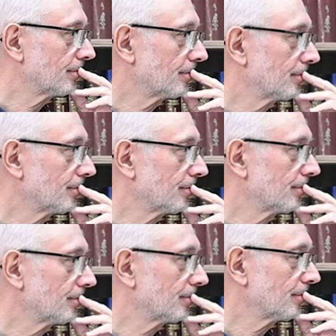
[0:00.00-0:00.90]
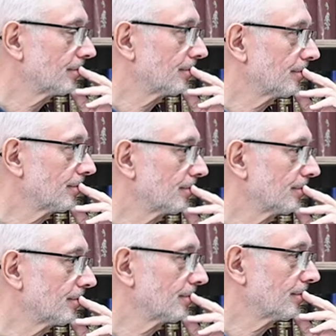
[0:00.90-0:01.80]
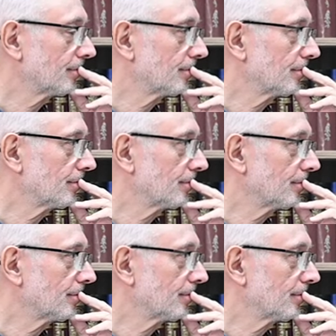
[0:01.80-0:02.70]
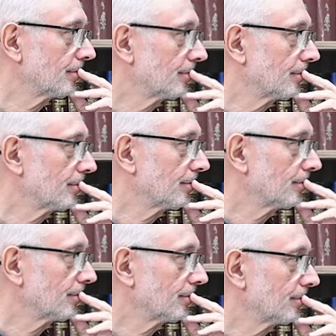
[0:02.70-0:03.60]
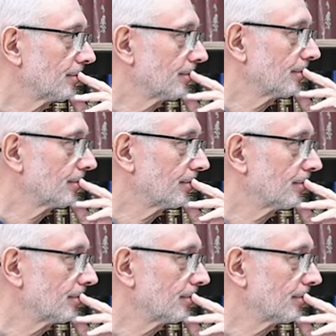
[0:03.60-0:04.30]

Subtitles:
This person isn't speaking.